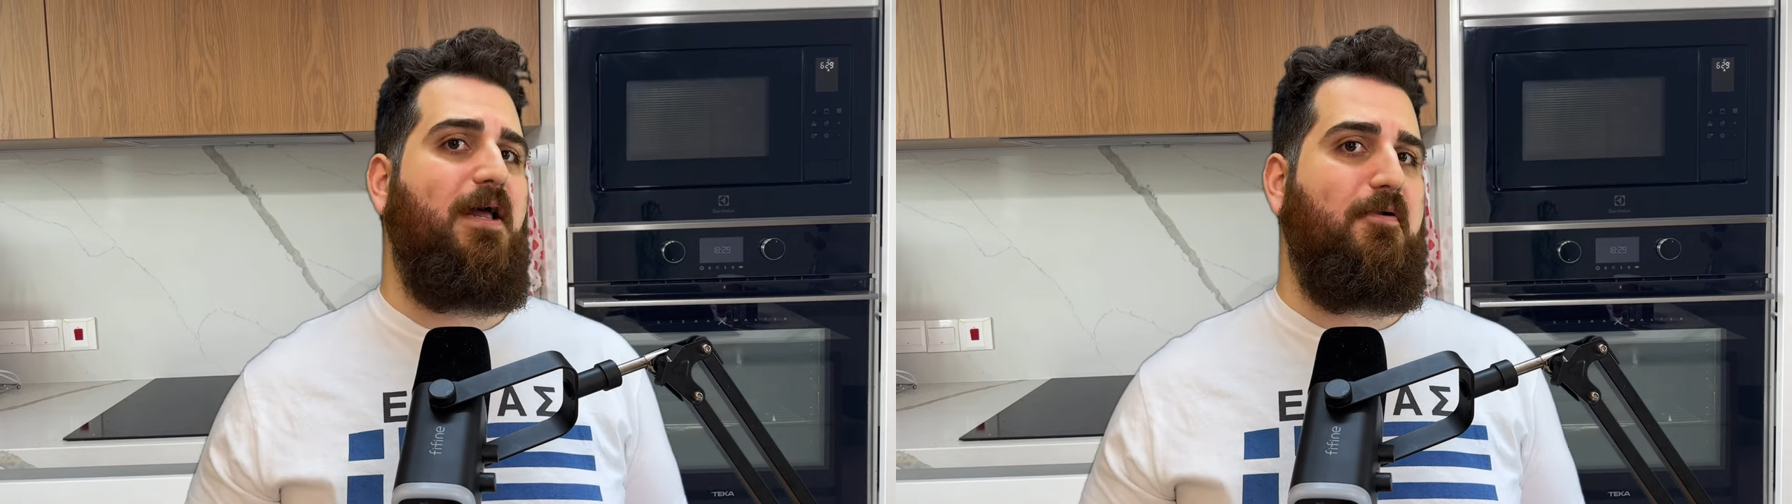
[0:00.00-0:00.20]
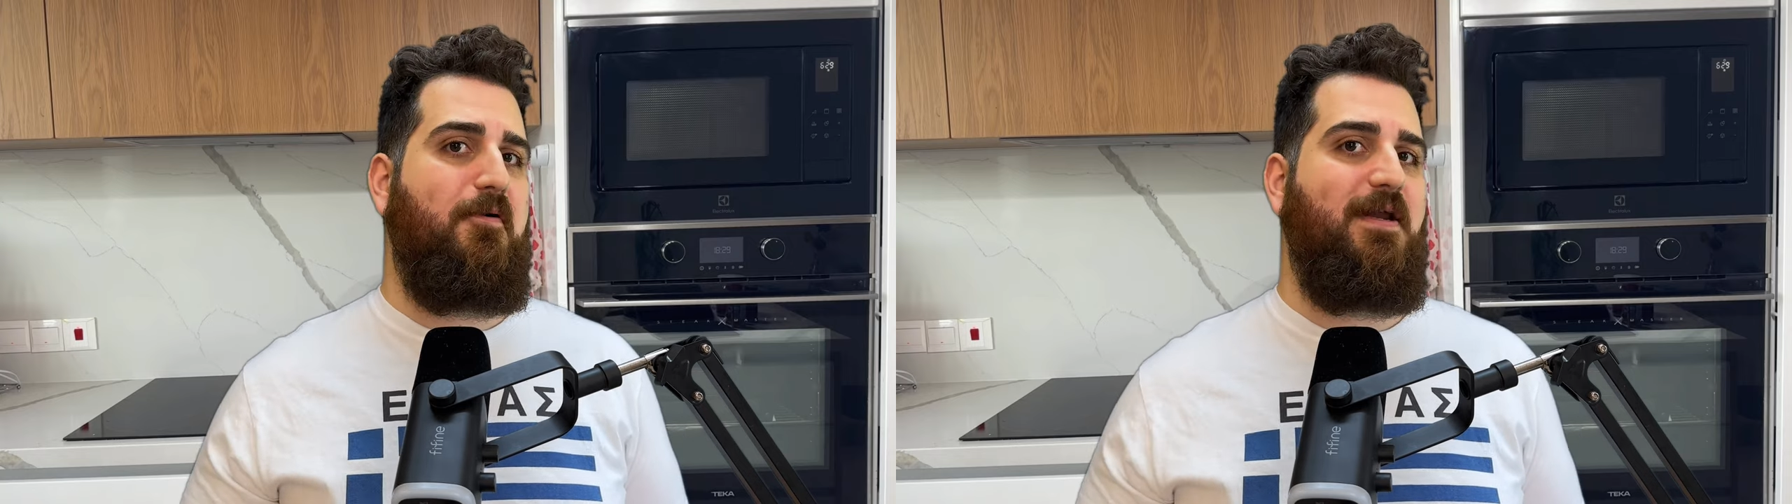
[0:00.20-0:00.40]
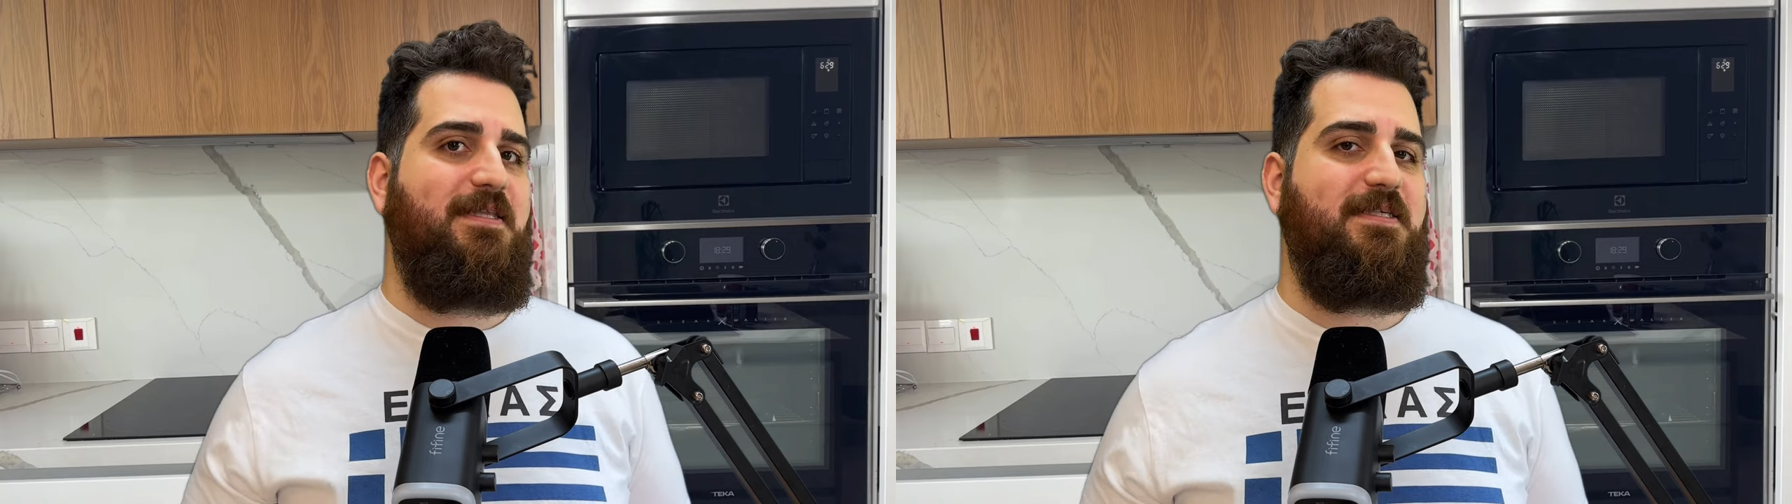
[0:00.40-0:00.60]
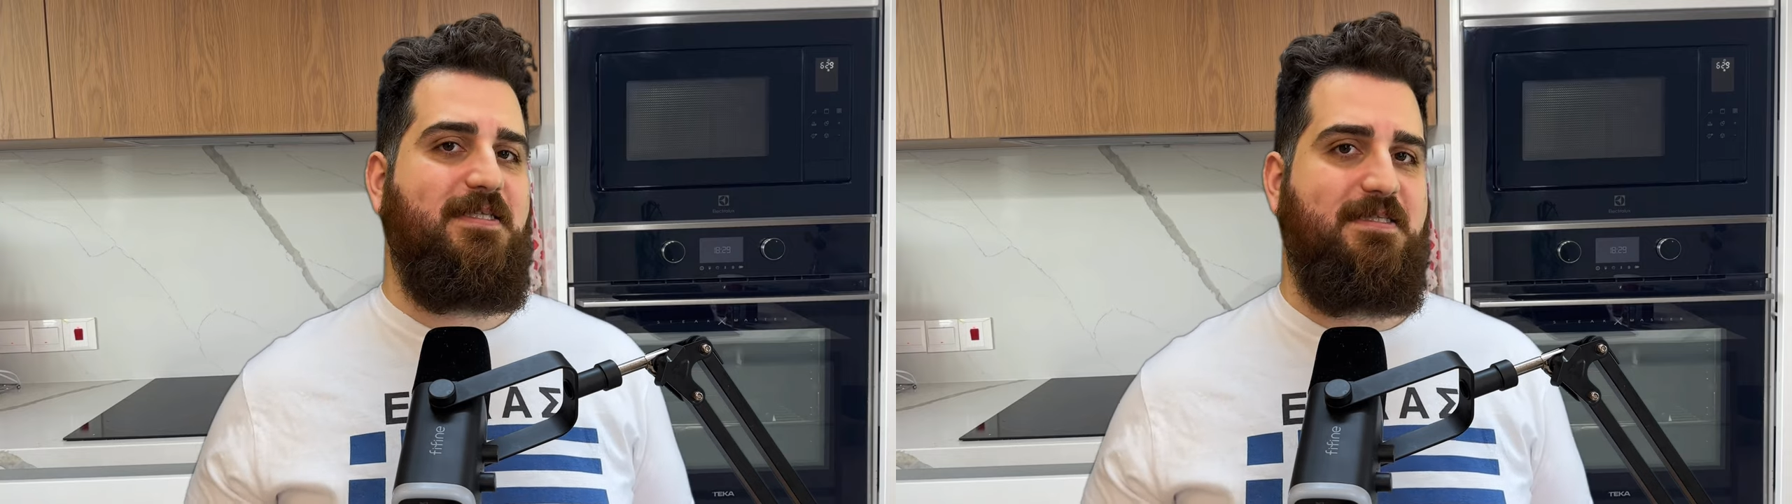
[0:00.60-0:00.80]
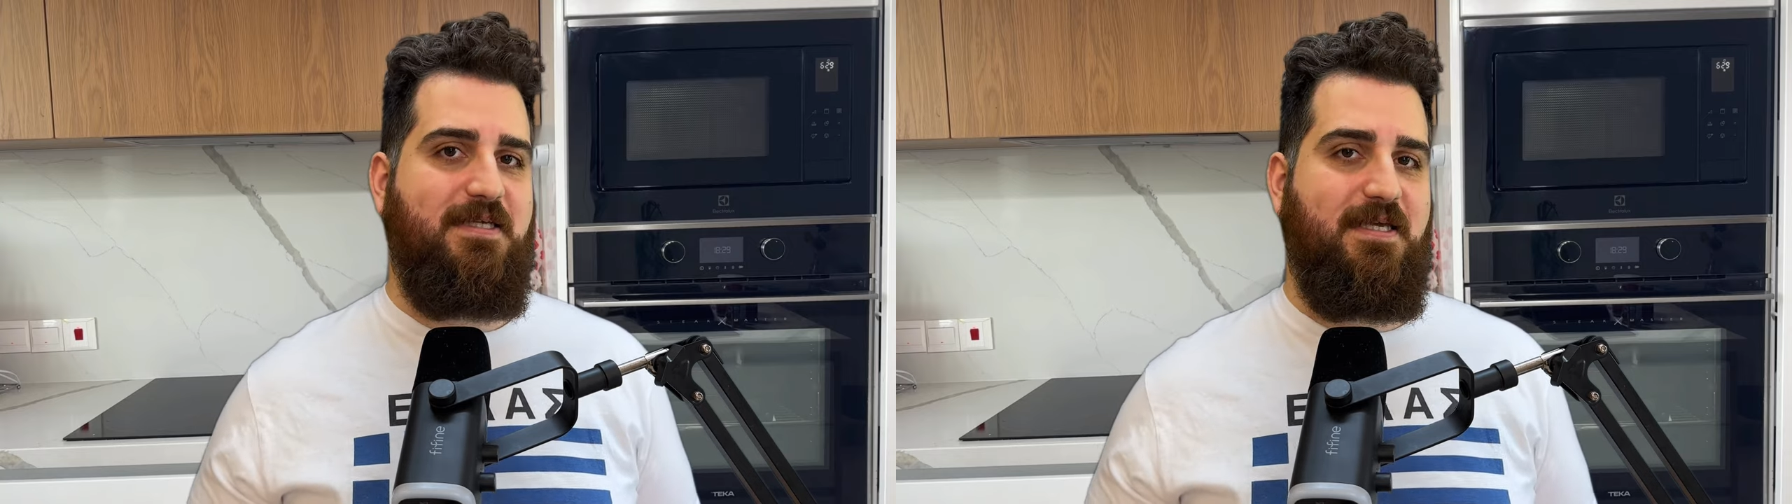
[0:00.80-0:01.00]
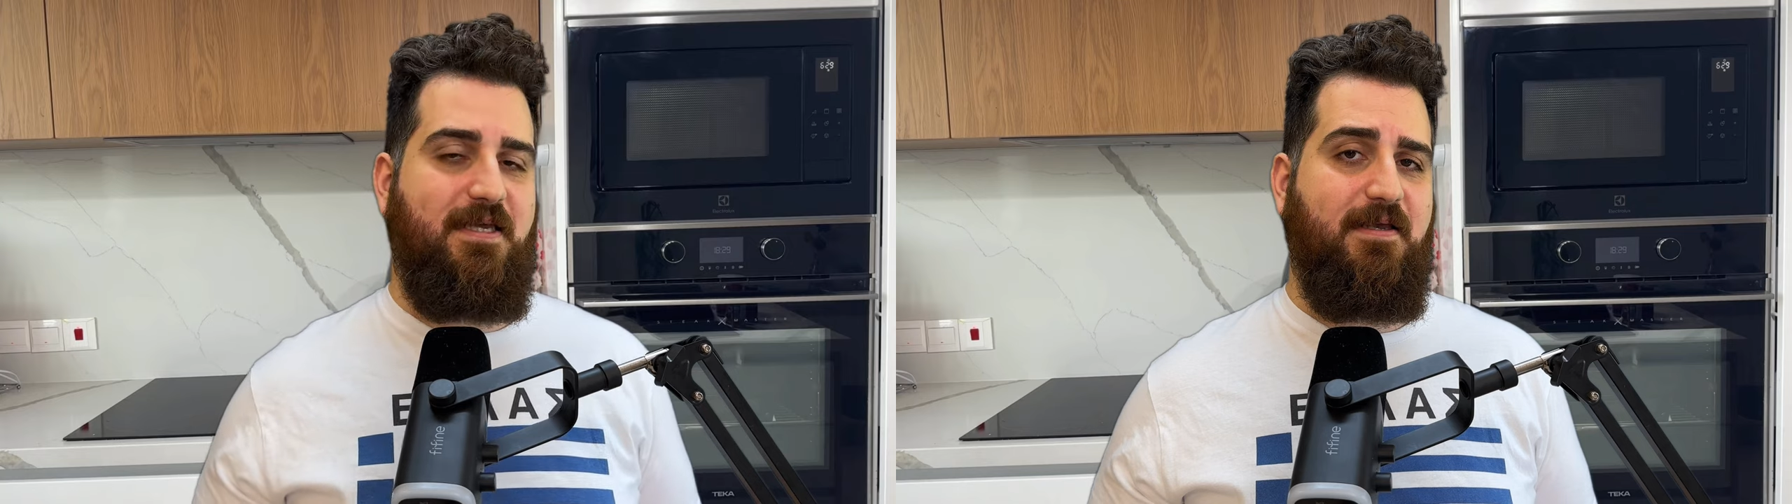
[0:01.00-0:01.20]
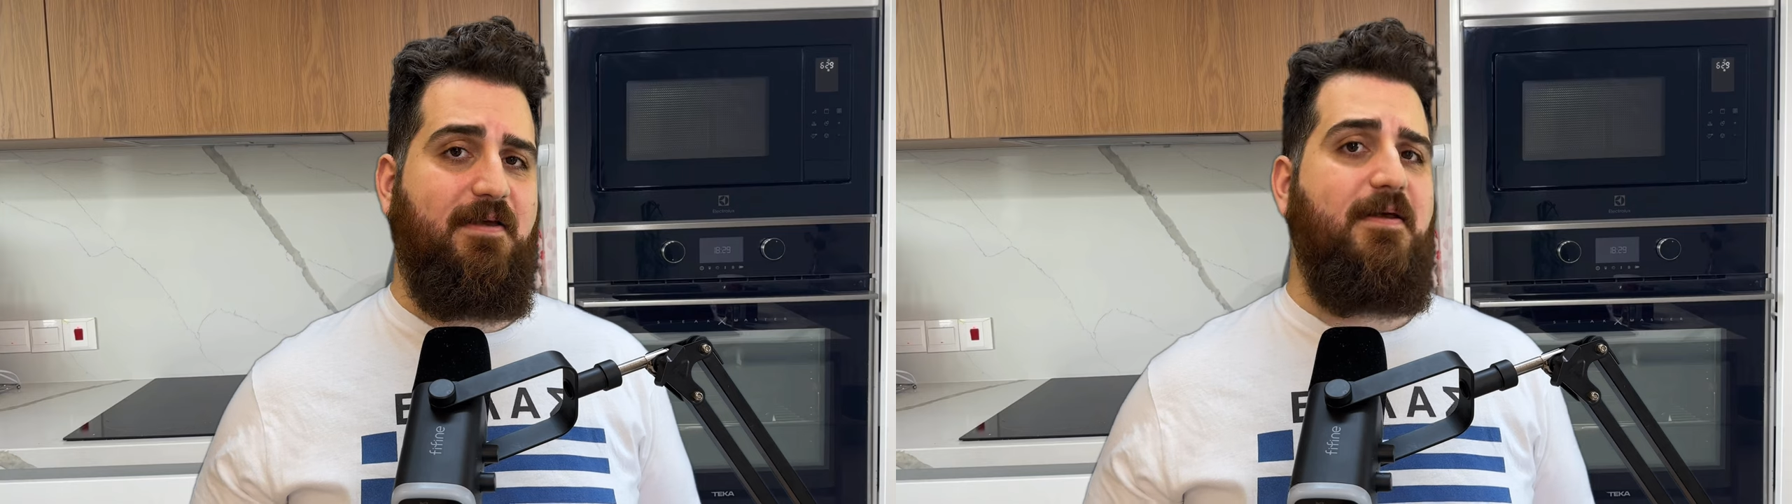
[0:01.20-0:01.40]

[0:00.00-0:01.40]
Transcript: call it tzatziki.